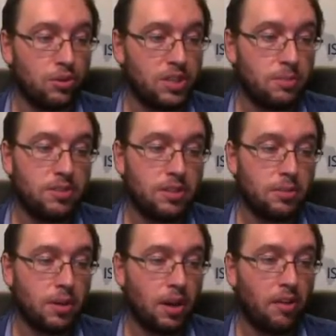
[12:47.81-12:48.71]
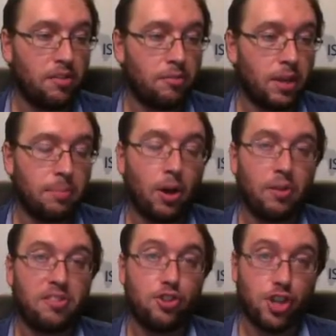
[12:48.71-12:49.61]
seems in the eyes of many pirates
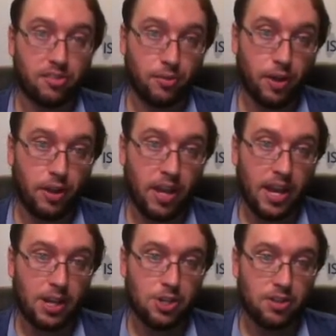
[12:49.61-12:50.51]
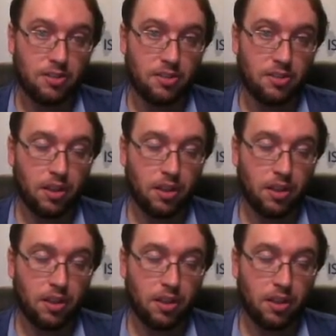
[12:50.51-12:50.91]
to justify their actions,